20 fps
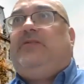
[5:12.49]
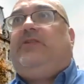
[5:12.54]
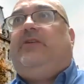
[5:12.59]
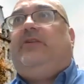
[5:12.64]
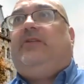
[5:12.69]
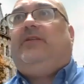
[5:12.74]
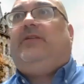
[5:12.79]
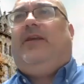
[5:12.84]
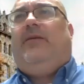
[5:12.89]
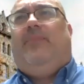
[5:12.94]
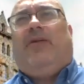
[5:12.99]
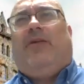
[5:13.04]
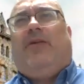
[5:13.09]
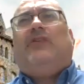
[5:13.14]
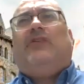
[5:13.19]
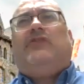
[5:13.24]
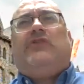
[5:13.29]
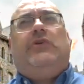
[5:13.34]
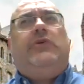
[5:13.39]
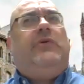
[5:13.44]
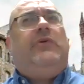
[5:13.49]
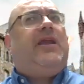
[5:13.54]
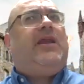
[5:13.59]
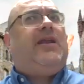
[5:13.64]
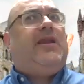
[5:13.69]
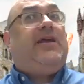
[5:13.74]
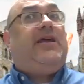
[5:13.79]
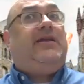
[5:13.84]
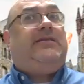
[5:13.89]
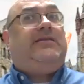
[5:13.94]
certainly, but also you get
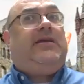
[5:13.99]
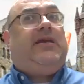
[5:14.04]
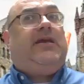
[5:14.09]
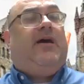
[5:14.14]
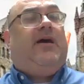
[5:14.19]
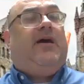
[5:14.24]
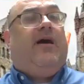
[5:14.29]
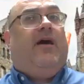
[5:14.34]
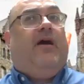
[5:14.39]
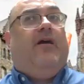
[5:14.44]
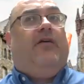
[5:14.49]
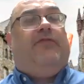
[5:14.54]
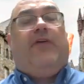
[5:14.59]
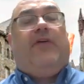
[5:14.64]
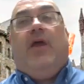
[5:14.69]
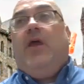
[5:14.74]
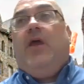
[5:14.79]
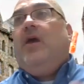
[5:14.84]
an idea of